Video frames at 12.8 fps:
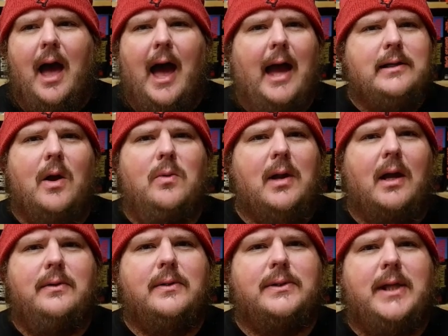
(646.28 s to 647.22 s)
I don't
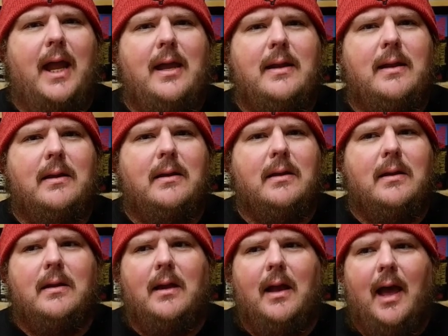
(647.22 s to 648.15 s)
understand.
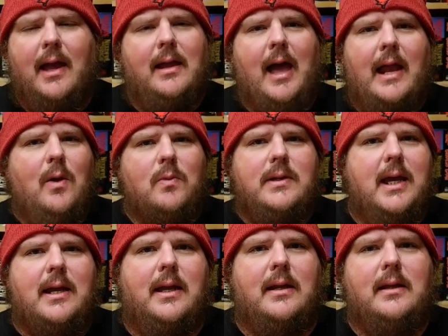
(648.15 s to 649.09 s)
I, I don't
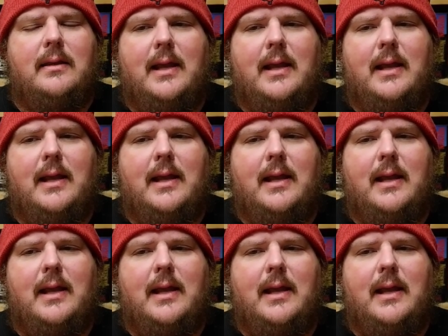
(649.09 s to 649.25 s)
get it.